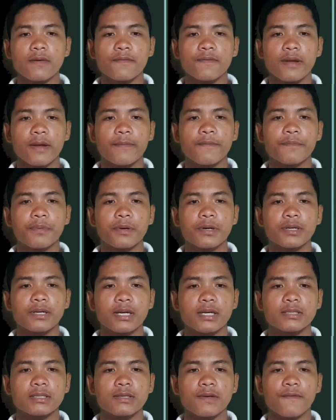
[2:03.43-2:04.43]
of the
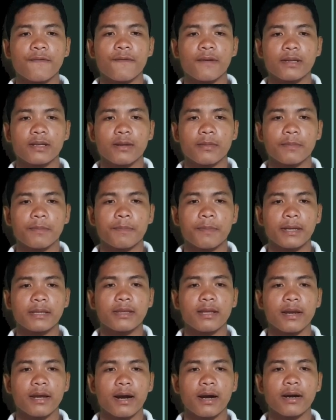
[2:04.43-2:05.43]
importance of
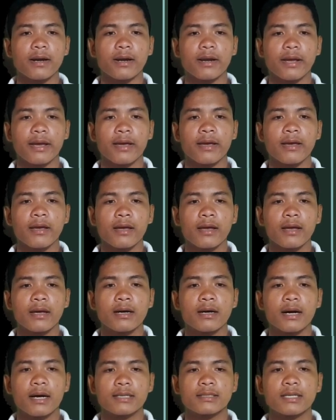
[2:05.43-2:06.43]
patriarchy,
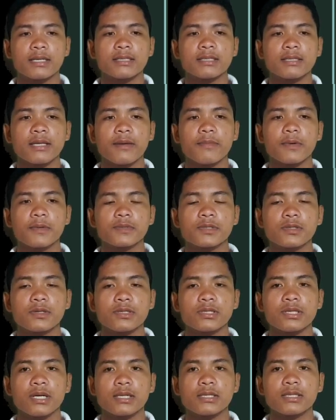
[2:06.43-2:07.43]
a system of
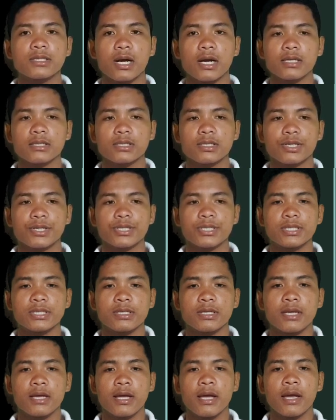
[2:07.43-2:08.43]
social
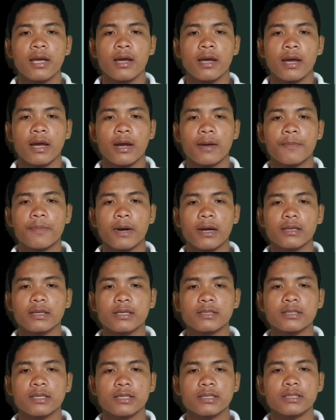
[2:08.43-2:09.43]
structures and
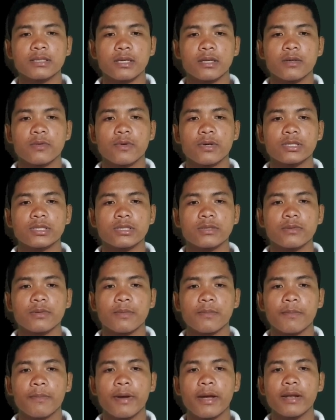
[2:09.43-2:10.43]
practices in which
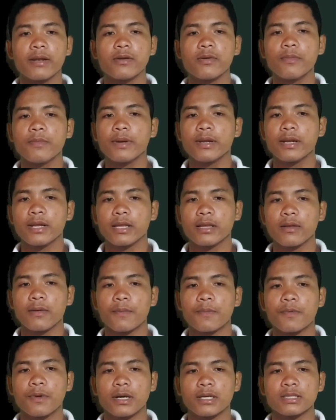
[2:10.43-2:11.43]
men dominate,
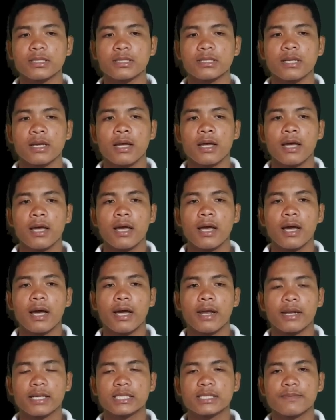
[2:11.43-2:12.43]
oppress,
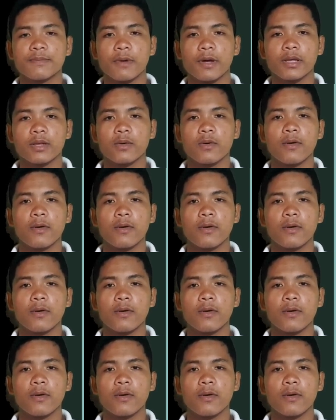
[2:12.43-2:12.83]
and exploit